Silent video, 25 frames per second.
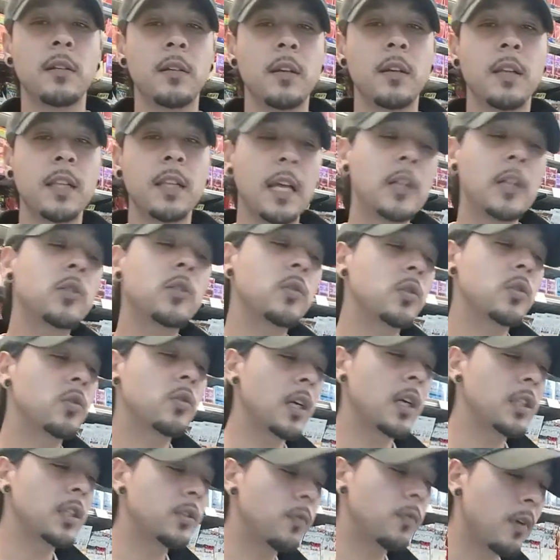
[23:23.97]
That's where
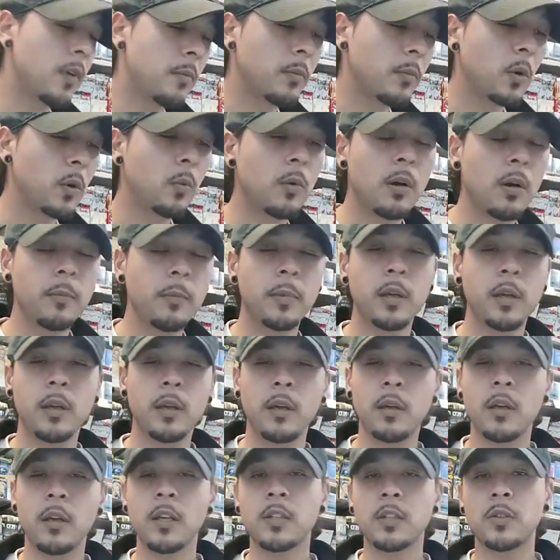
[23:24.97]
trust from your woman,
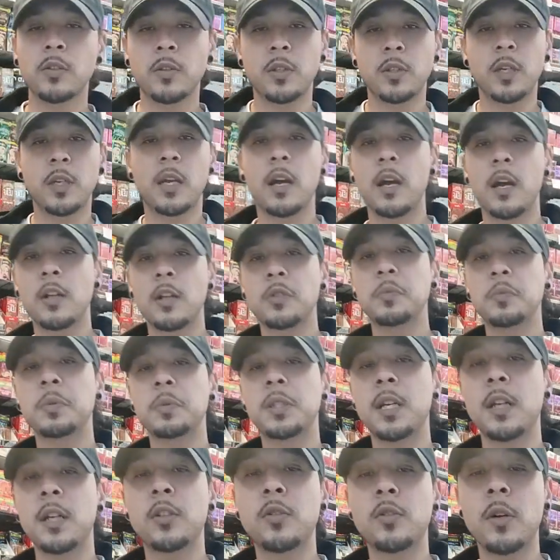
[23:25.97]
so she can
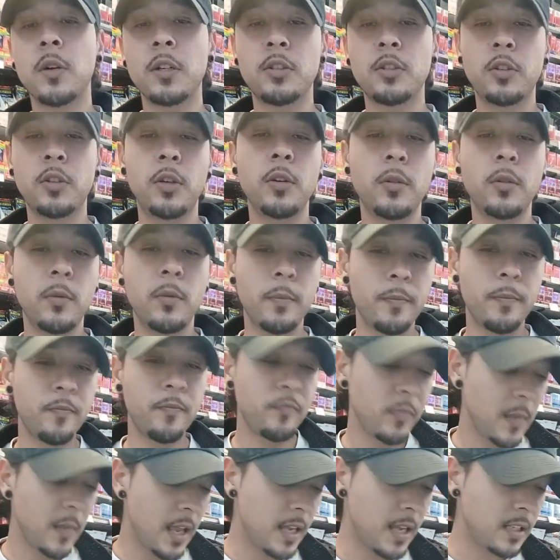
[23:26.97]
100% trust you
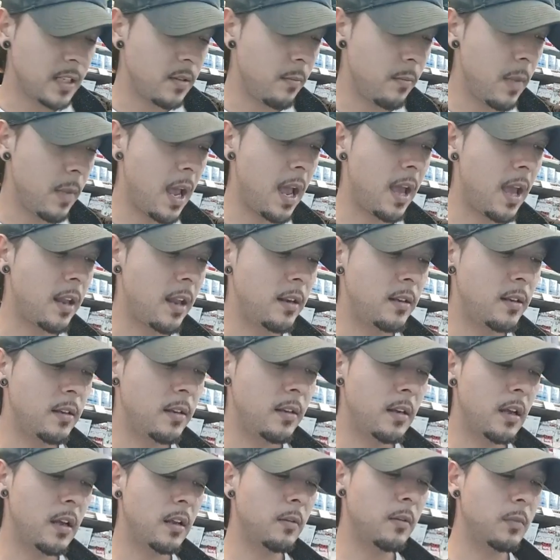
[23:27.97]
as a man, you
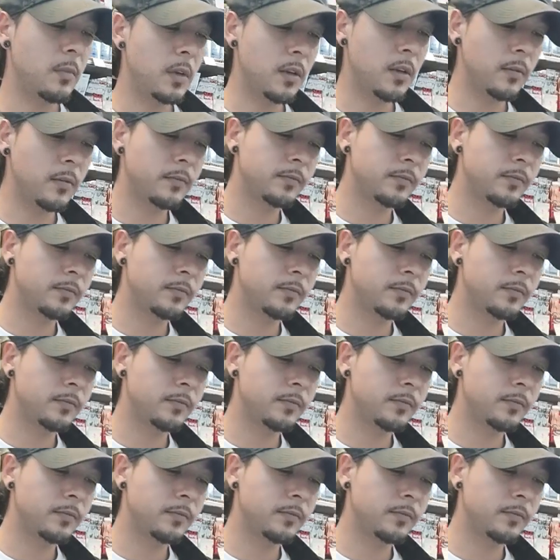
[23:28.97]
know what I mean?